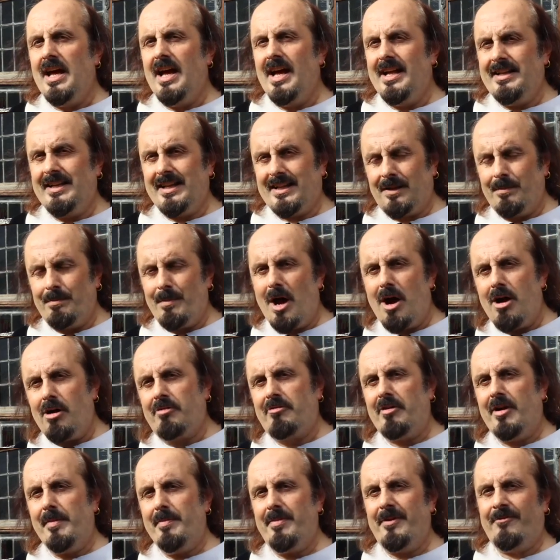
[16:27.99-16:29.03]
and little
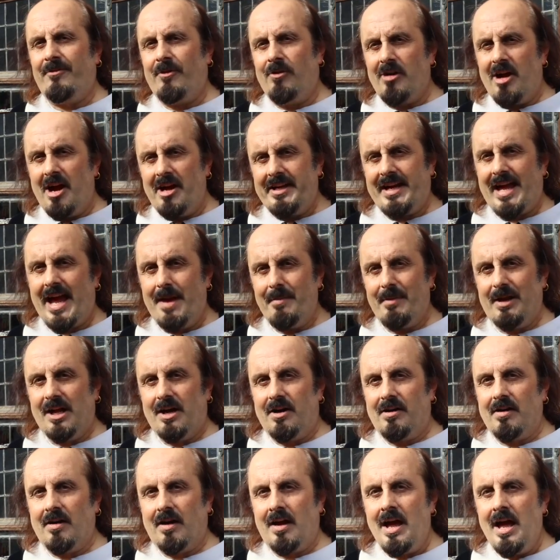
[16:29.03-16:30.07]
Margaret before I came
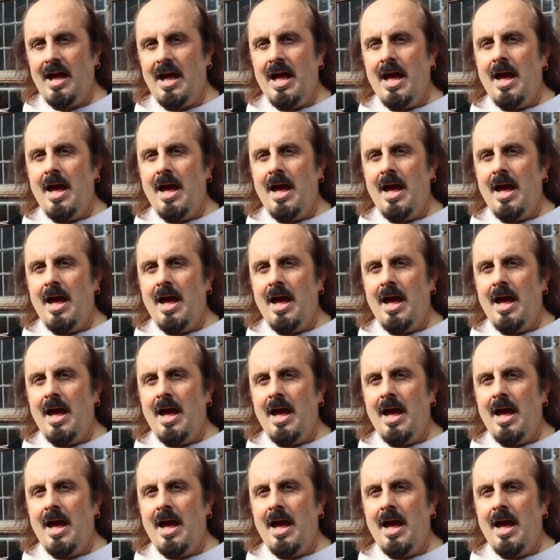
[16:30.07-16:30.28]
along,